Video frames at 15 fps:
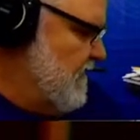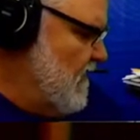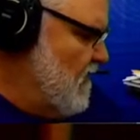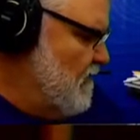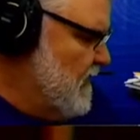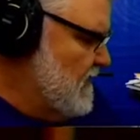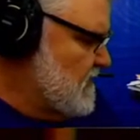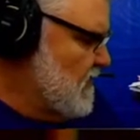hour
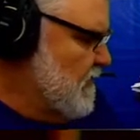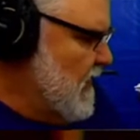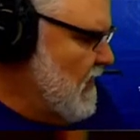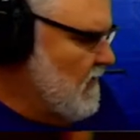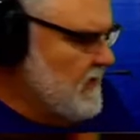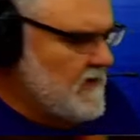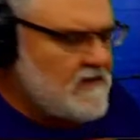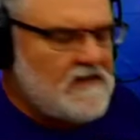pencil
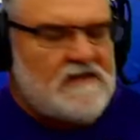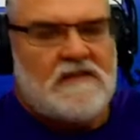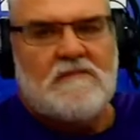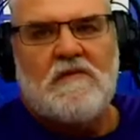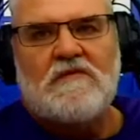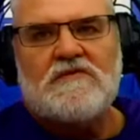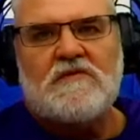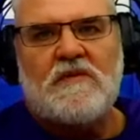power. This is the
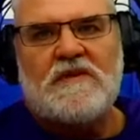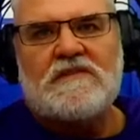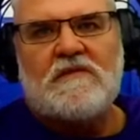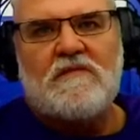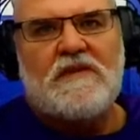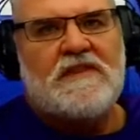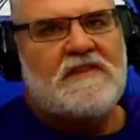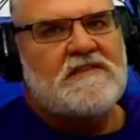most
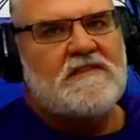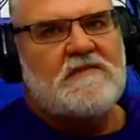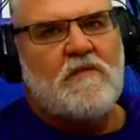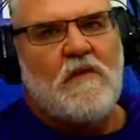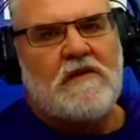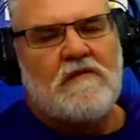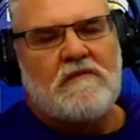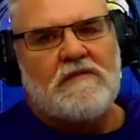recent one. This is
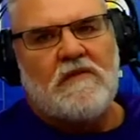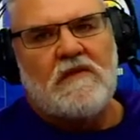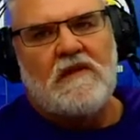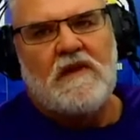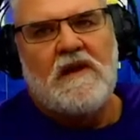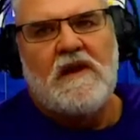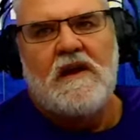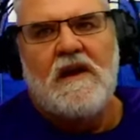wonderful.
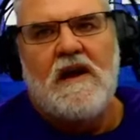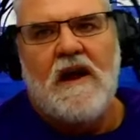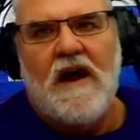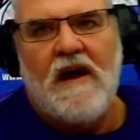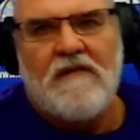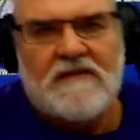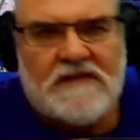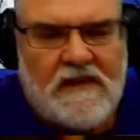
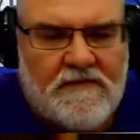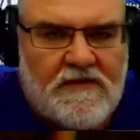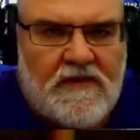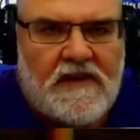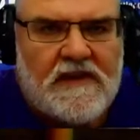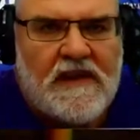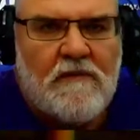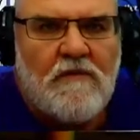I would say if you're
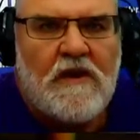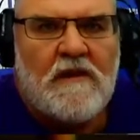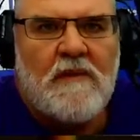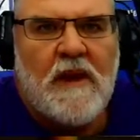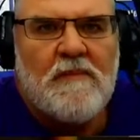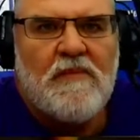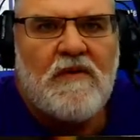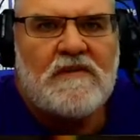going to get one of
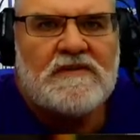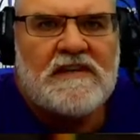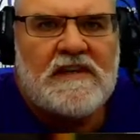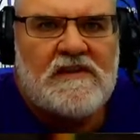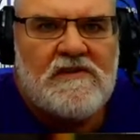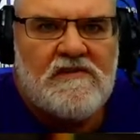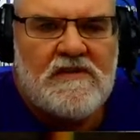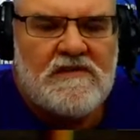my books,
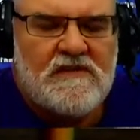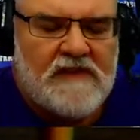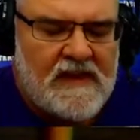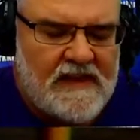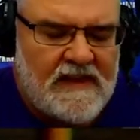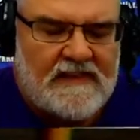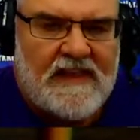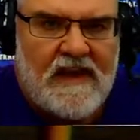get you can they
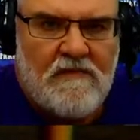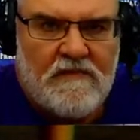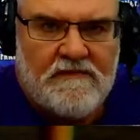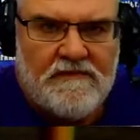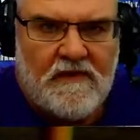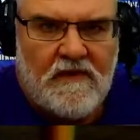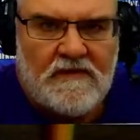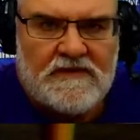get that one
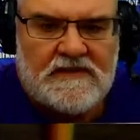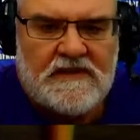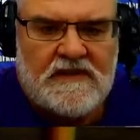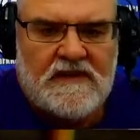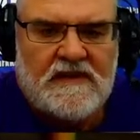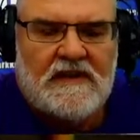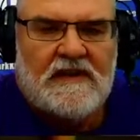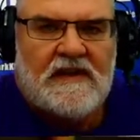first,
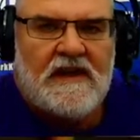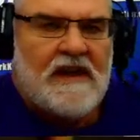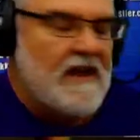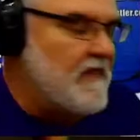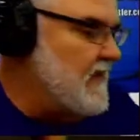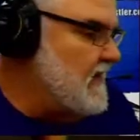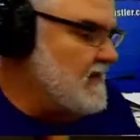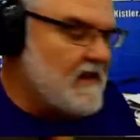
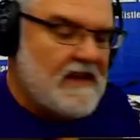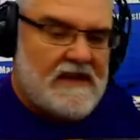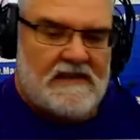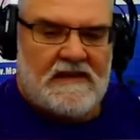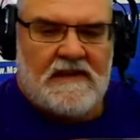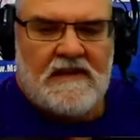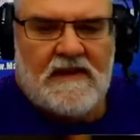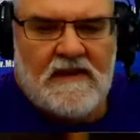and then get
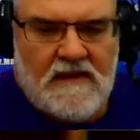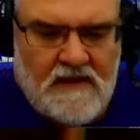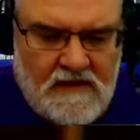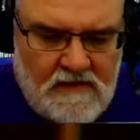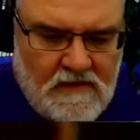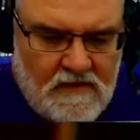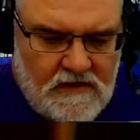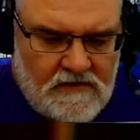
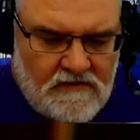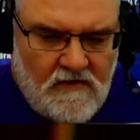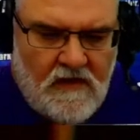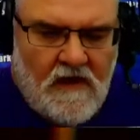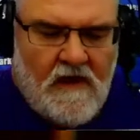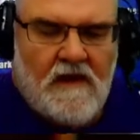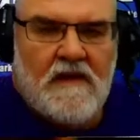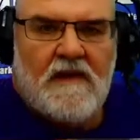you can draw